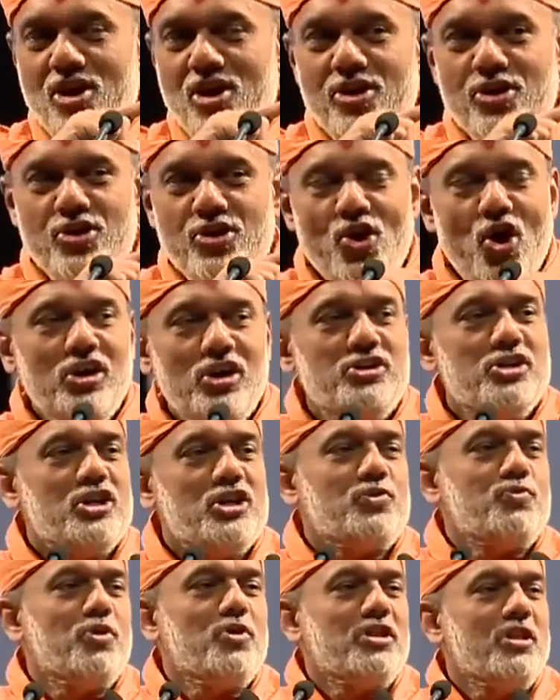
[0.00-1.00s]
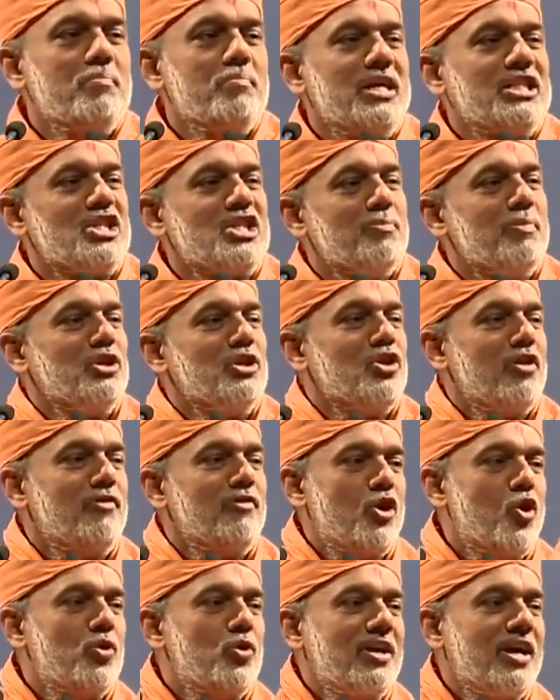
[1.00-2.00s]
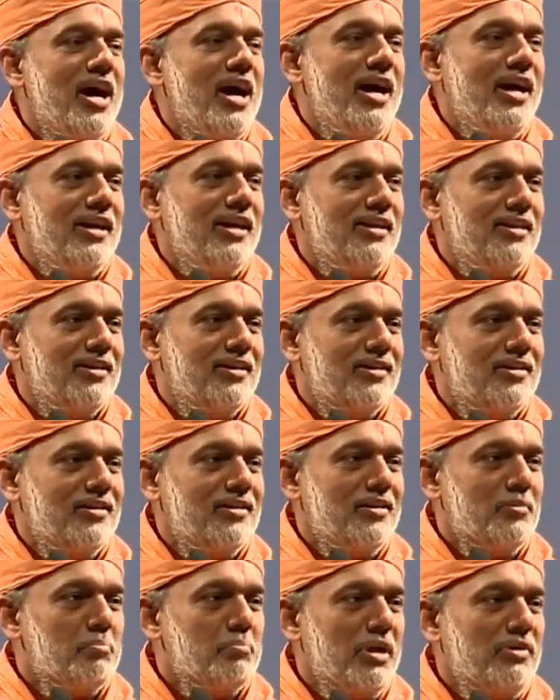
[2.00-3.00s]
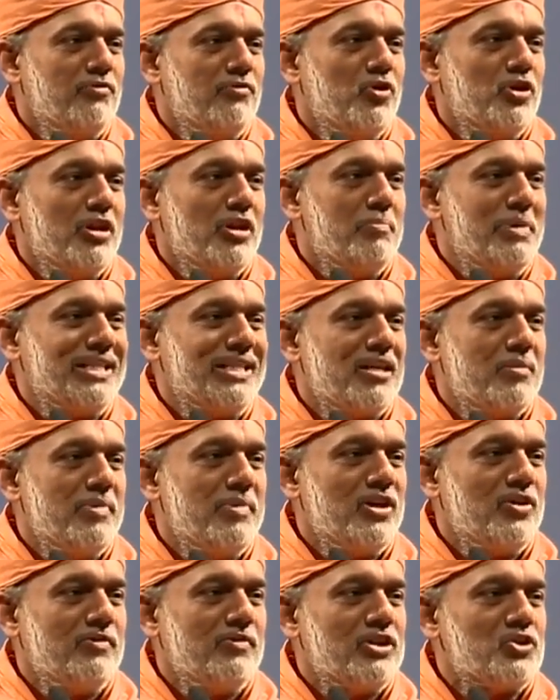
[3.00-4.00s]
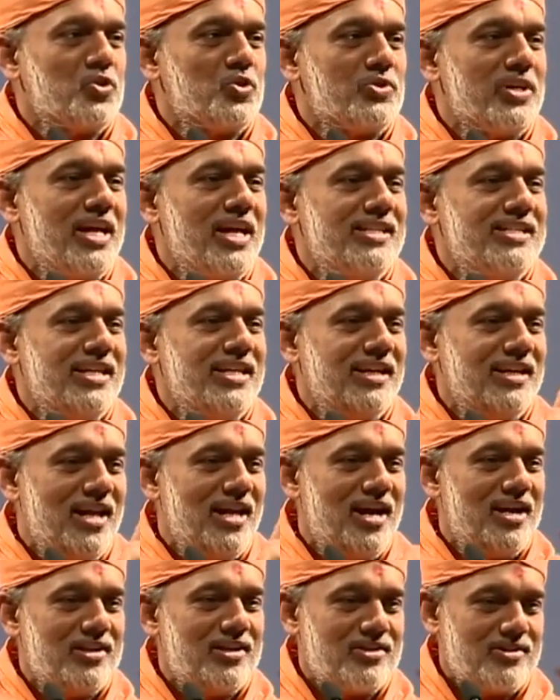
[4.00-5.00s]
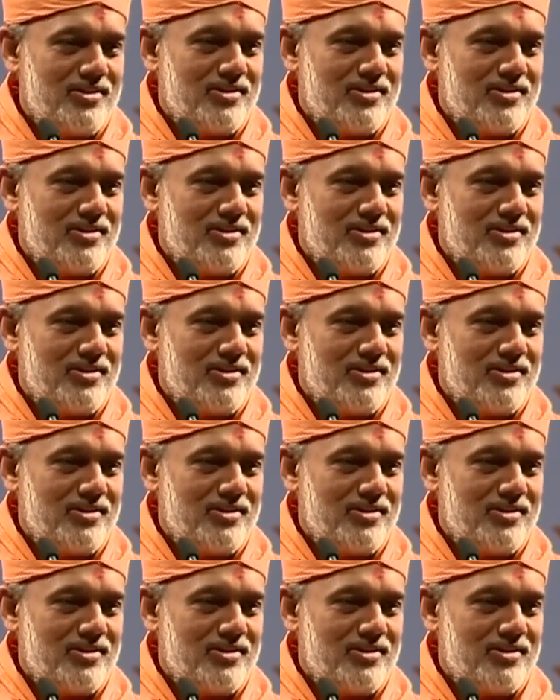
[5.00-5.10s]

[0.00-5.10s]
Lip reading: not just for the betterment of our own kind, but for the betterment of the society at large.